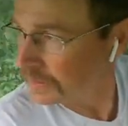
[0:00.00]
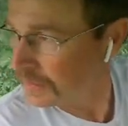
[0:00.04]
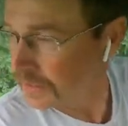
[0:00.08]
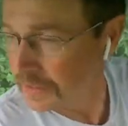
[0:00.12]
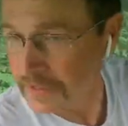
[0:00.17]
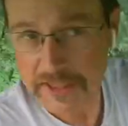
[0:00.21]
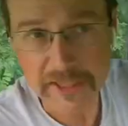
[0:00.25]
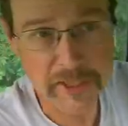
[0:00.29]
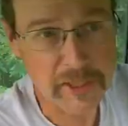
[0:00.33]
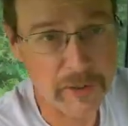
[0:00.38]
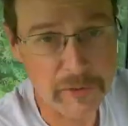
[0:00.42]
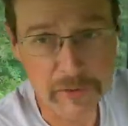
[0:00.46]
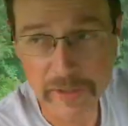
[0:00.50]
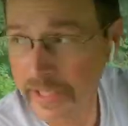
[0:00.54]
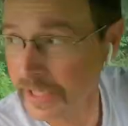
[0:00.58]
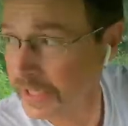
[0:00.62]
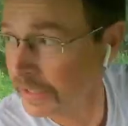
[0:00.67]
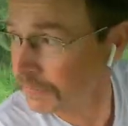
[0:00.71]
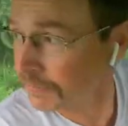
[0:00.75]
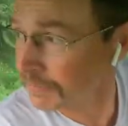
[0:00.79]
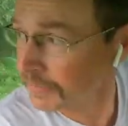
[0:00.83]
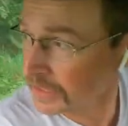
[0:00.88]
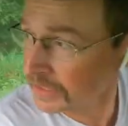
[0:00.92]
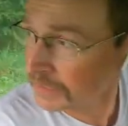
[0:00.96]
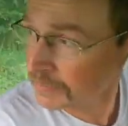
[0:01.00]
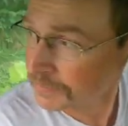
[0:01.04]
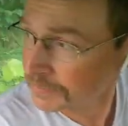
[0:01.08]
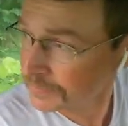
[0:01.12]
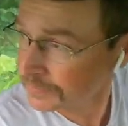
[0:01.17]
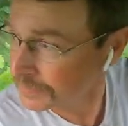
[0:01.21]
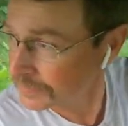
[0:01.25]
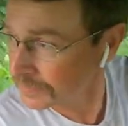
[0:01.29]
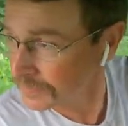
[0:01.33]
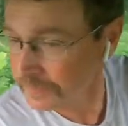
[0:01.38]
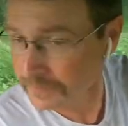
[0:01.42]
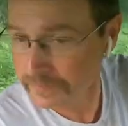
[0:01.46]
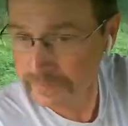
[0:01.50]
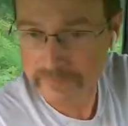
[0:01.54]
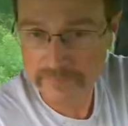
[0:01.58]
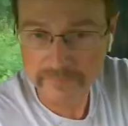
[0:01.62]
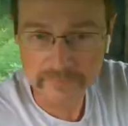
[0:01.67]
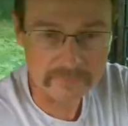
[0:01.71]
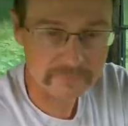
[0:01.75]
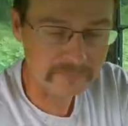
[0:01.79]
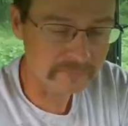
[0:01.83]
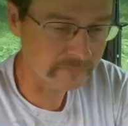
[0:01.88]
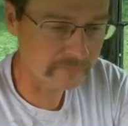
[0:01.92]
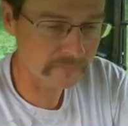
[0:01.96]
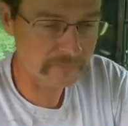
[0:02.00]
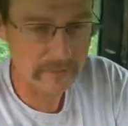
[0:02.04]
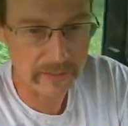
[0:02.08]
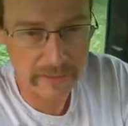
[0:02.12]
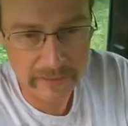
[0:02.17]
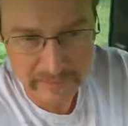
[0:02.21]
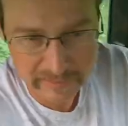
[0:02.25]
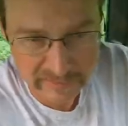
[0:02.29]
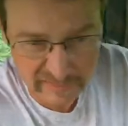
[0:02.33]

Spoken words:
still don't get on film, but